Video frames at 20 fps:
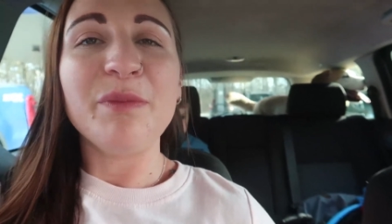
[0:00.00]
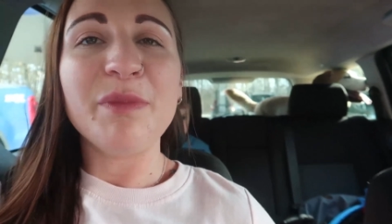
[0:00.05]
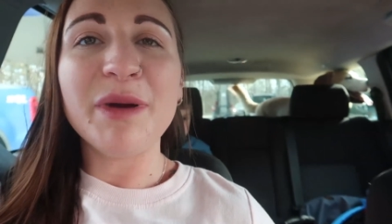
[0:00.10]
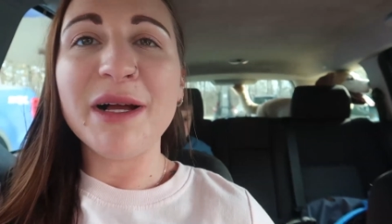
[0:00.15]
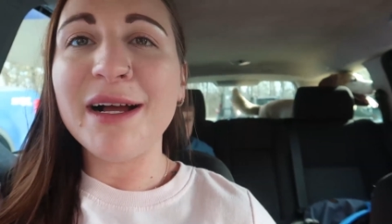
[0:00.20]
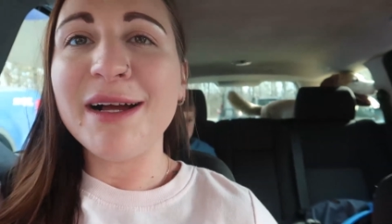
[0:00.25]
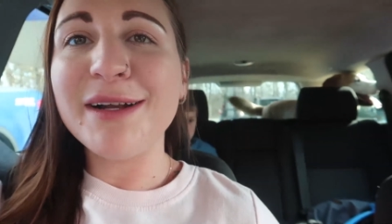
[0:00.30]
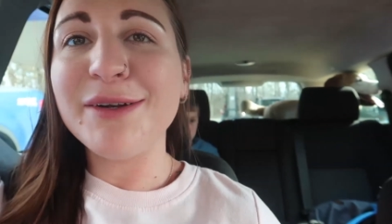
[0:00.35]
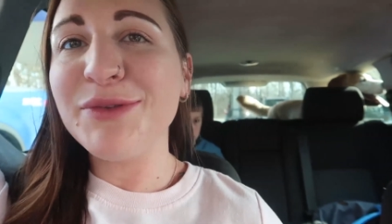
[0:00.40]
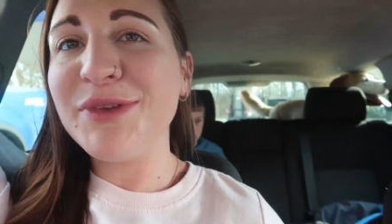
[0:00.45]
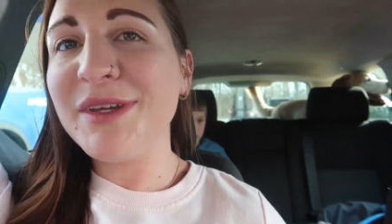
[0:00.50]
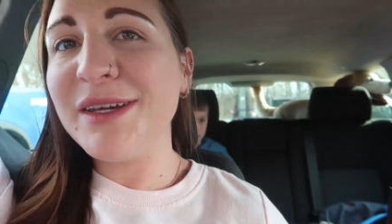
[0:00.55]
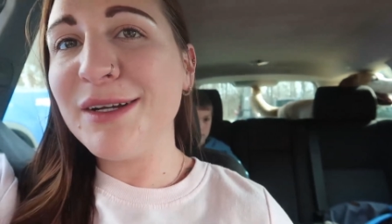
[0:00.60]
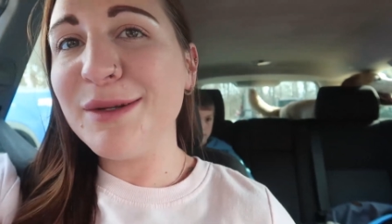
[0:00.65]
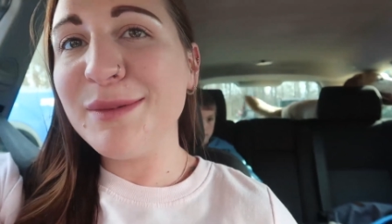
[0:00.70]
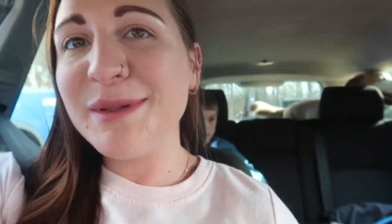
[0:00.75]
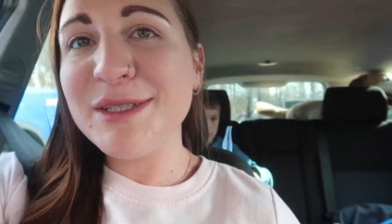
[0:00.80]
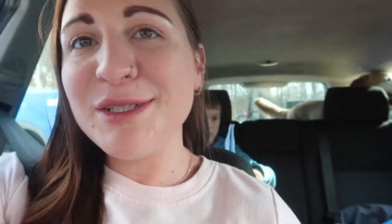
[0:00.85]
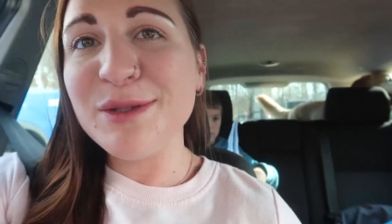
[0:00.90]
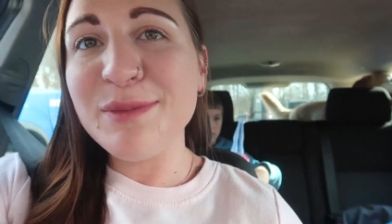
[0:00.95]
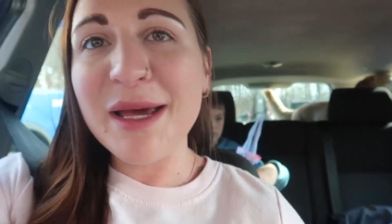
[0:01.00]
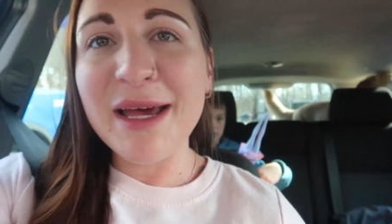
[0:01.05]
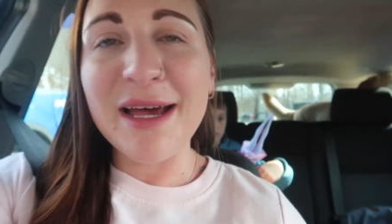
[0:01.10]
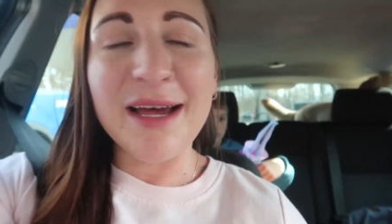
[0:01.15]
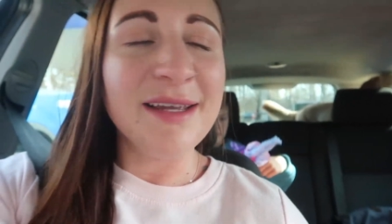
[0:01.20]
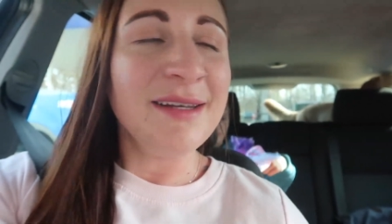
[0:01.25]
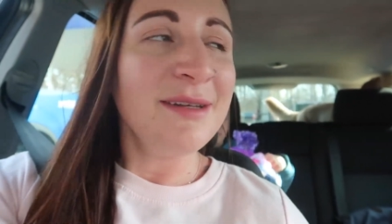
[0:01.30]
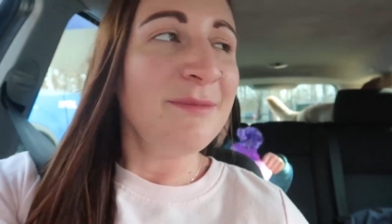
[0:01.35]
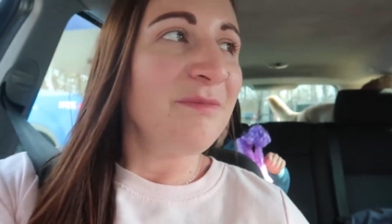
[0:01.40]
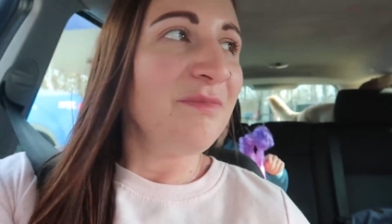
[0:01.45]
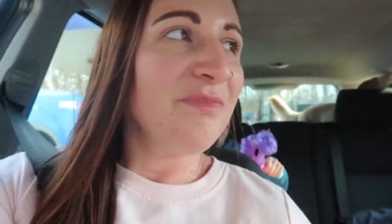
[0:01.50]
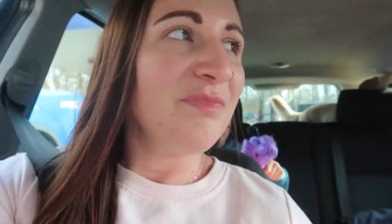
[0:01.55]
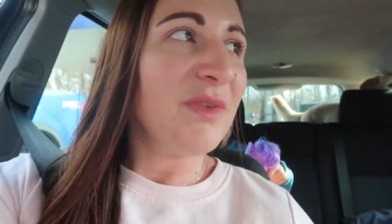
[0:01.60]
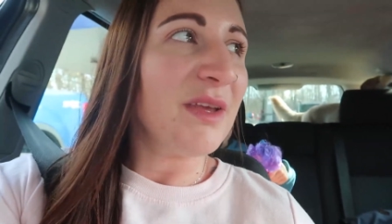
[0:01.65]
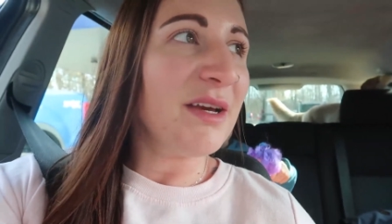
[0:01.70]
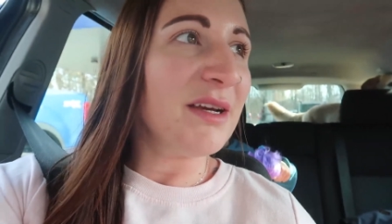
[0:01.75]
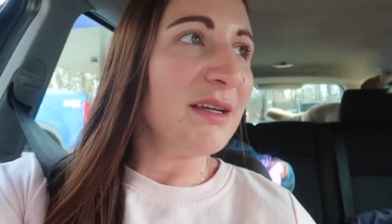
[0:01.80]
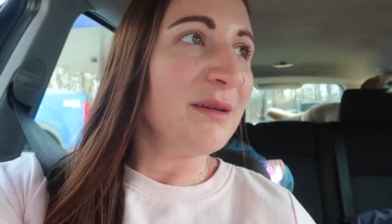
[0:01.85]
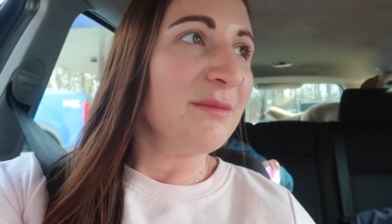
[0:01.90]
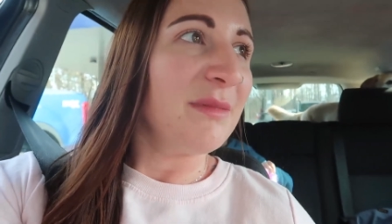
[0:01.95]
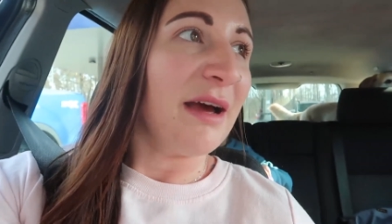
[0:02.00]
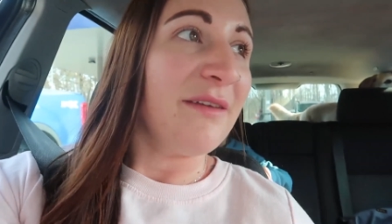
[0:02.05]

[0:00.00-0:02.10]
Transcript: but I don't think it'll be too bad. Um,